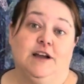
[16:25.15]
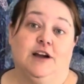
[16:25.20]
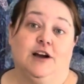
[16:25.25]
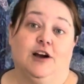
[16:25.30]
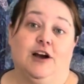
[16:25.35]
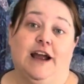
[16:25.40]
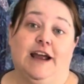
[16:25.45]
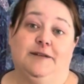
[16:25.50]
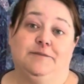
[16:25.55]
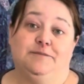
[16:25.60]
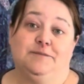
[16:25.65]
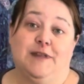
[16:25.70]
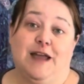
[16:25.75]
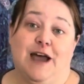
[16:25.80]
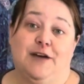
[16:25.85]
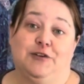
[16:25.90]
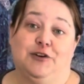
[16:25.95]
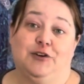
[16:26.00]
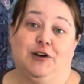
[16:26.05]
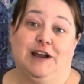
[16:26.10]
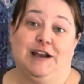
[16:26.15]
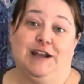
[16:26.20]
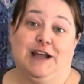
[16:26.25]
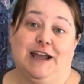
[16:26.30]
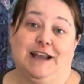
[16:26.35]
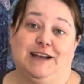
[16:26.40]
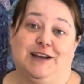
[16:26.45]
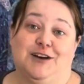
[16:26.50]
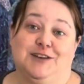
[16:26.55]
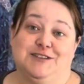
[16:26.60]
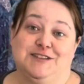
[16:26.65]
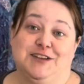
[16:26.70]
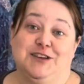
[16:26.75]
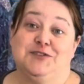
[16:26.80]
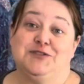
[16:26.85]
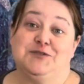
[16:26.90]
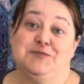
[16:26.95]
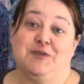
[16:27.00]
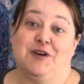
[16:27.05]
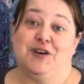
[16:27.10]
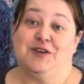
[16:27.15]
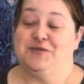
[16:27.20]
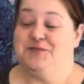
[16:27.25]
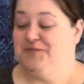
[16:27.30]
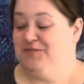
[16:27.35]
All right, have a great night. I'll see you tomorrow.